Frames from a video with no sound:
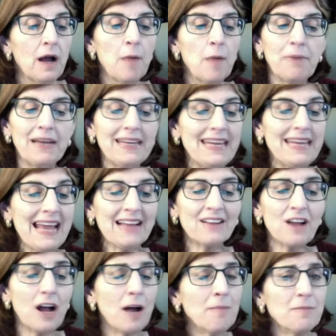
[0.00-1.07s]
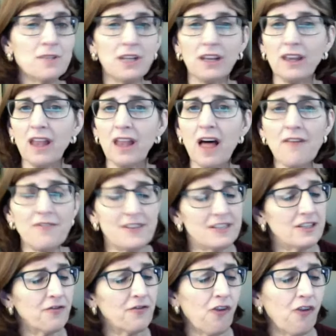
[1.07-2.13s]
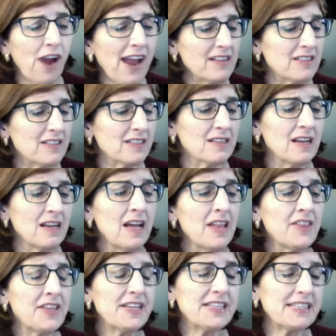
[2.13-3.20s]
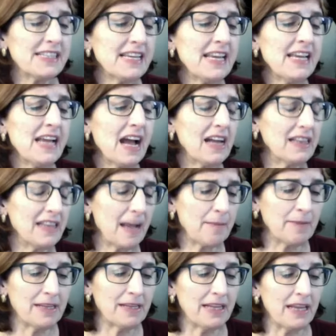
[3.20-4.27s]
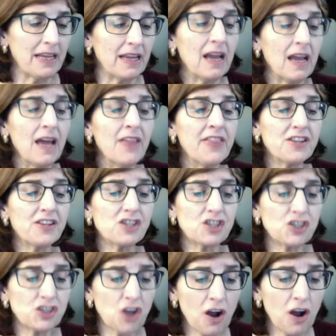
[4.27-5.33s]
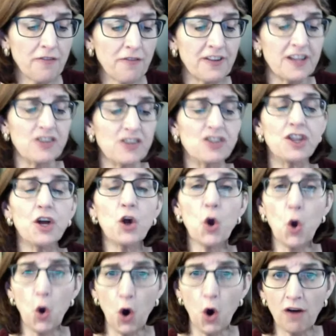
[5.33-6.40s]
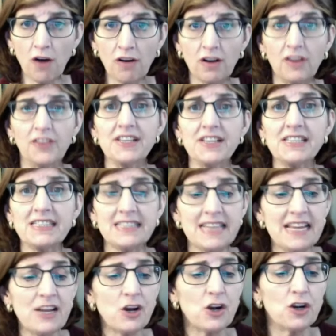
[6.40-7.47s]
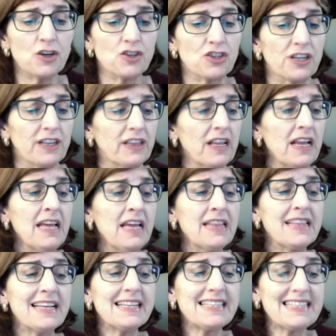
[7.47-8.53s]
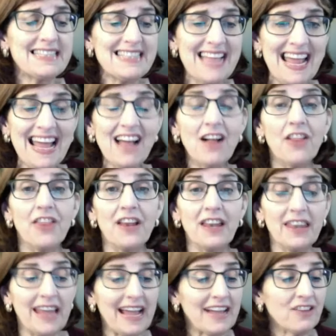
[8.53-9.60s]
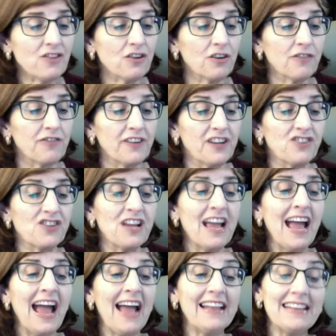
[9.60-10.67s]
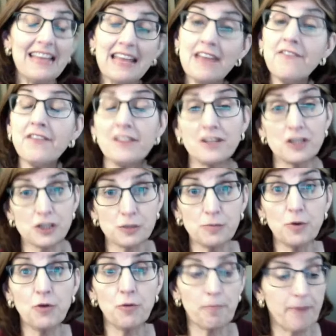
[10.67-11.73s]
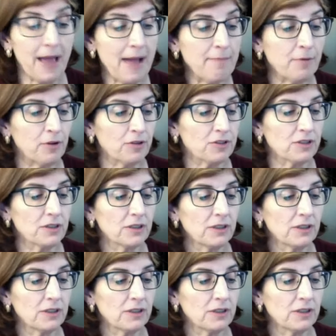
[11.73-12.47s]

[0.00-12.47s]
But he had come to love his friends, the sea anemone, the starfish, the coral, the sea urchin, the snail, the lanternfish, and even the smooth pebbles.